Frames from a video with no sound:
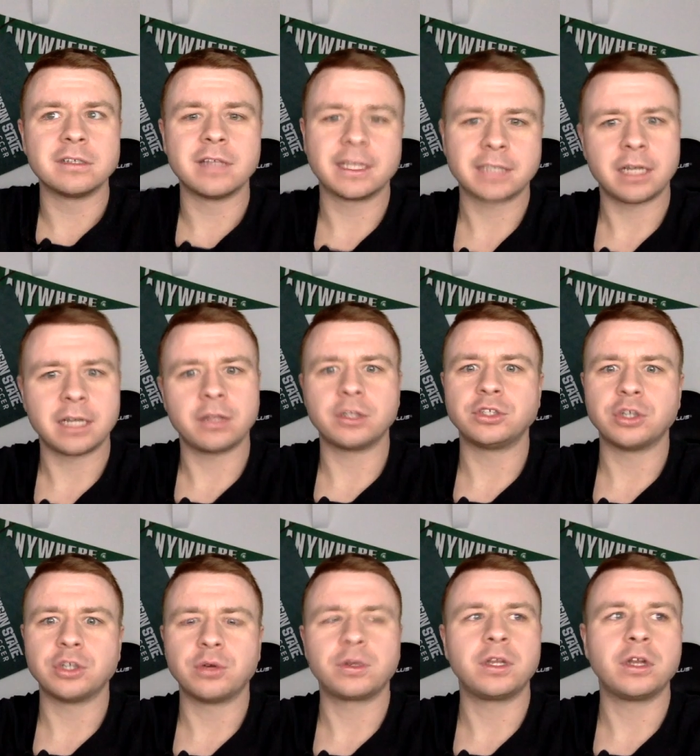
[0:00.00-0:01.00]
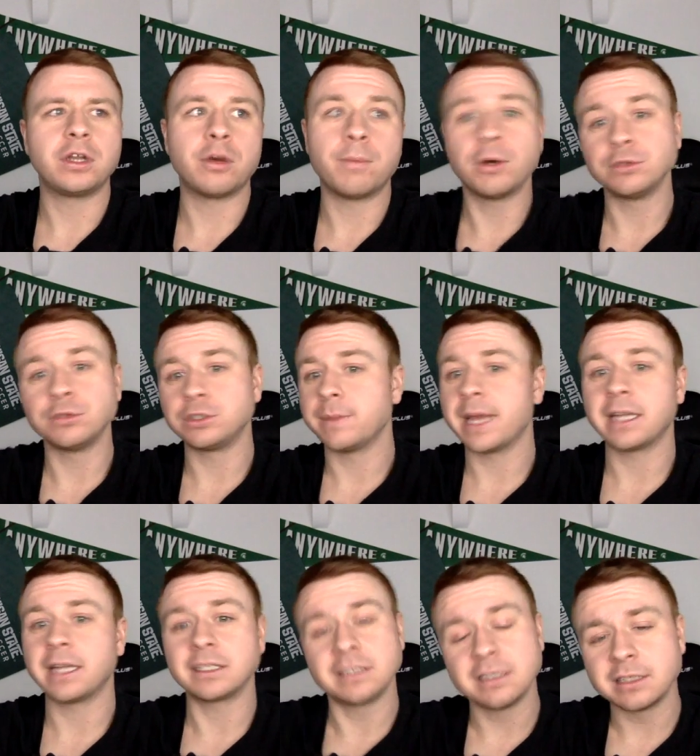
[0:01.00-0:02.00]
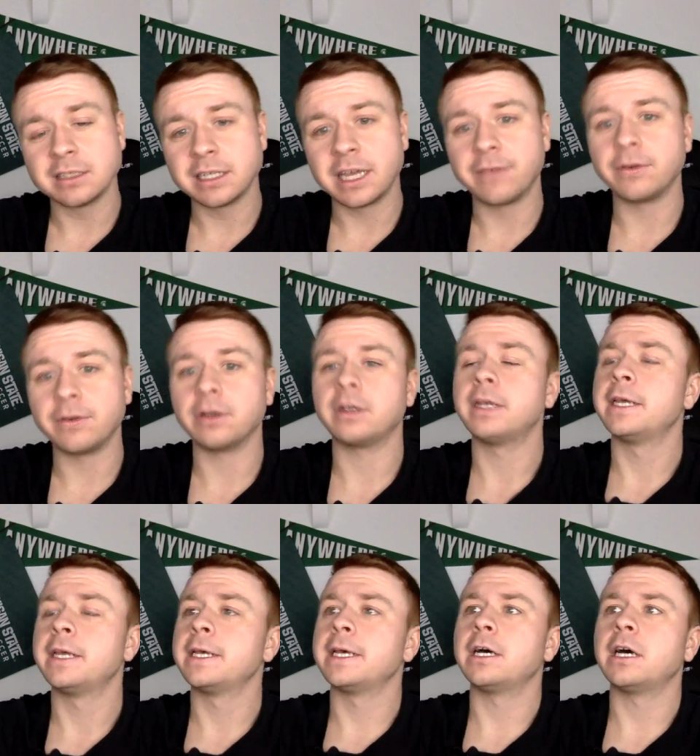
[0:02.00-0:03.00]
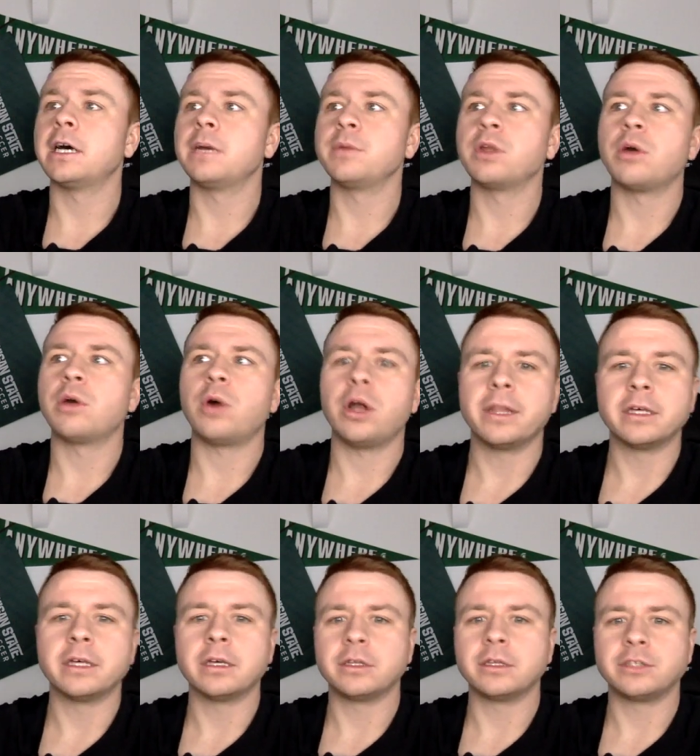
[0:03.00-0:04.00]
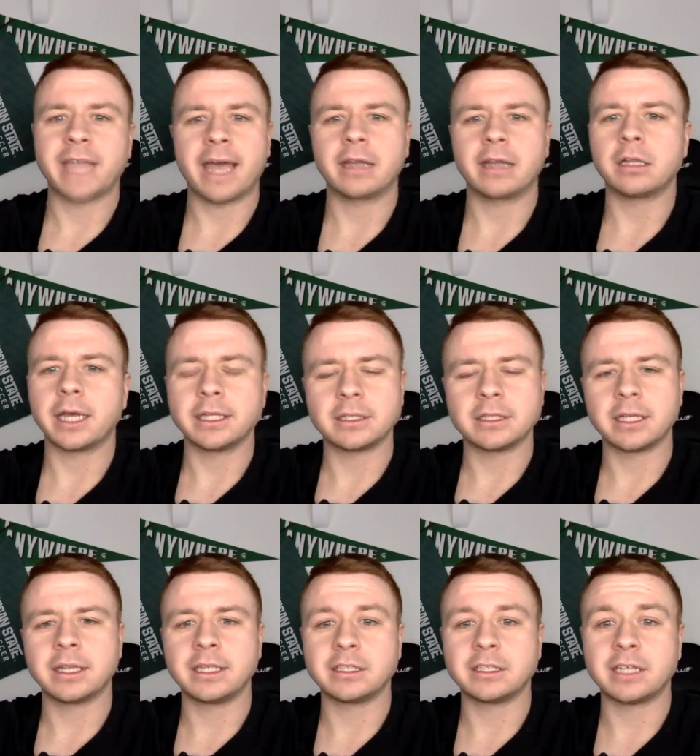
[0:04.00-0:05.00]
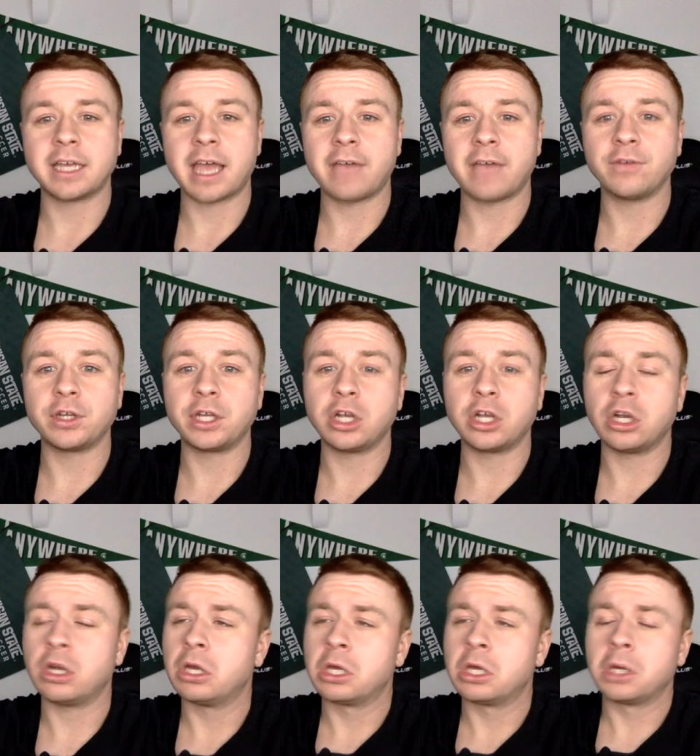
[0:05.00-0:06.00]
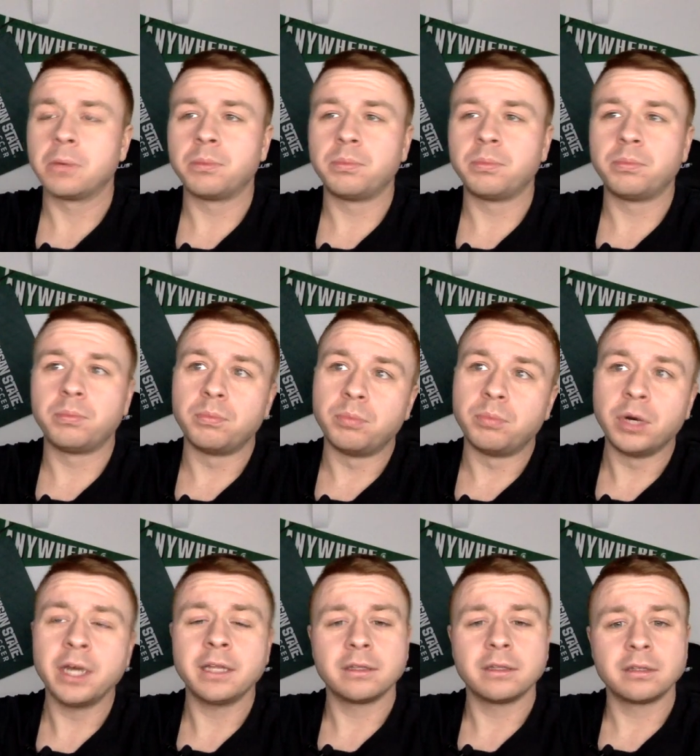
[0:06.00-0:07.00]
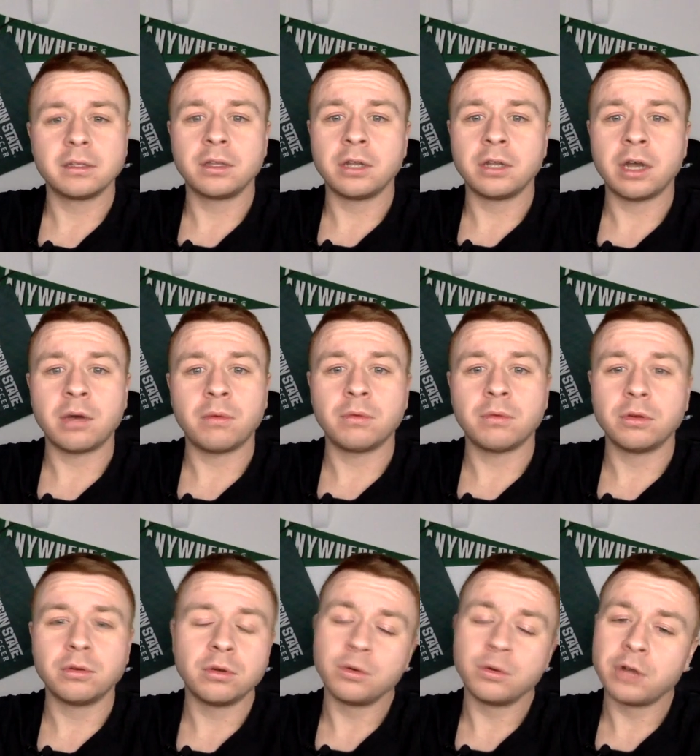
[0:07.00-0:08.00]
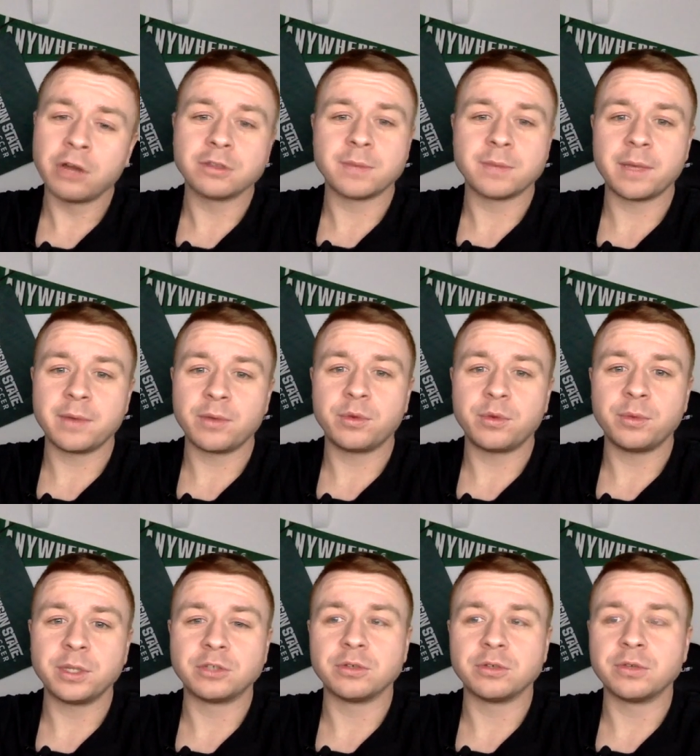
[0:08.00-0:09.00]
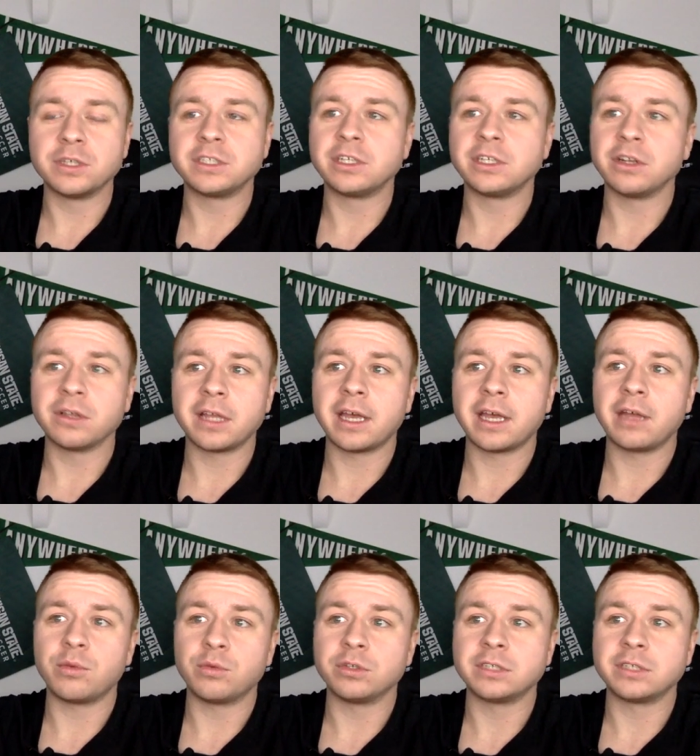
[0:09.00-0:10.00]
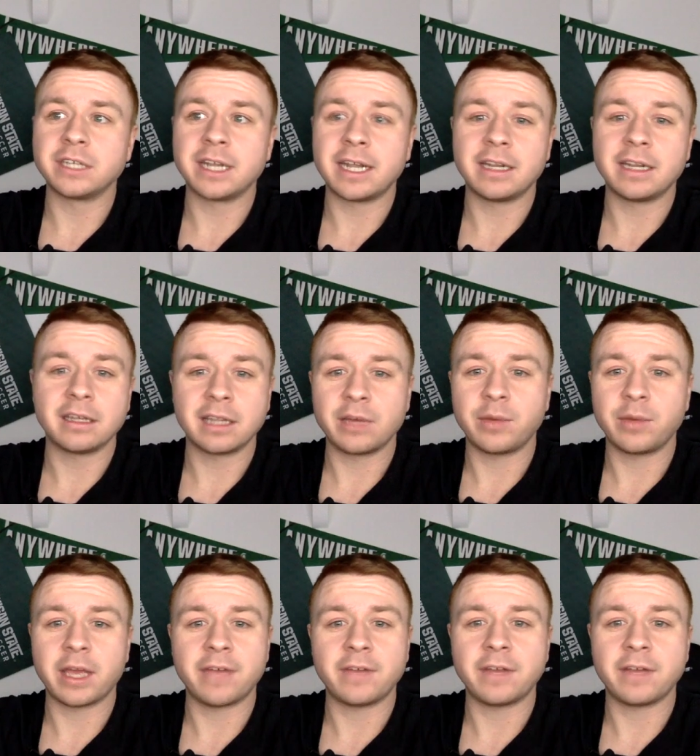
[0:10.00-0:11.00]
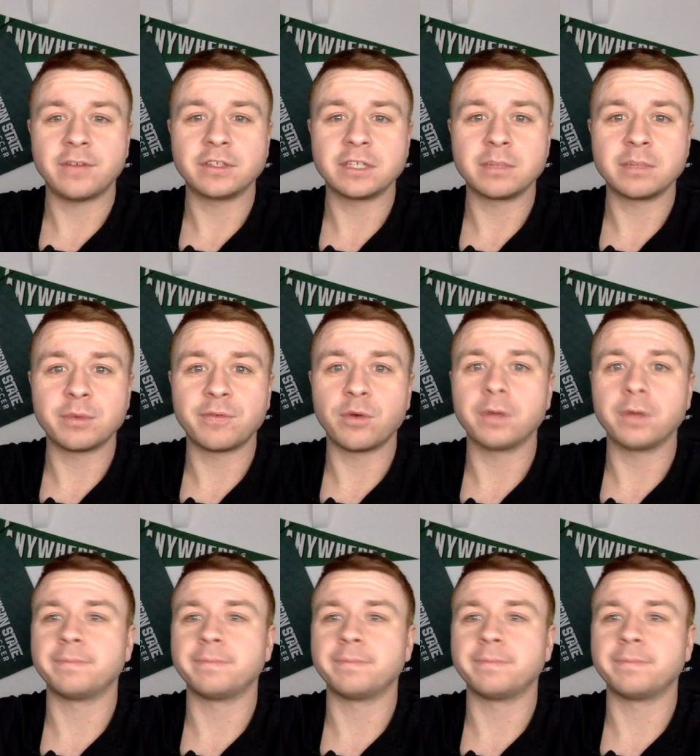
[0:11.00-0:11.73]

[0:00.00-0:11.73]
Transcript: that's kind of the joke. You know, most dramatic season ever. Um, you know, all the taglines that they say every year. But you know, who, who knows? Maybe it will be true this year that we'll see an ending that we haven't ever seen before.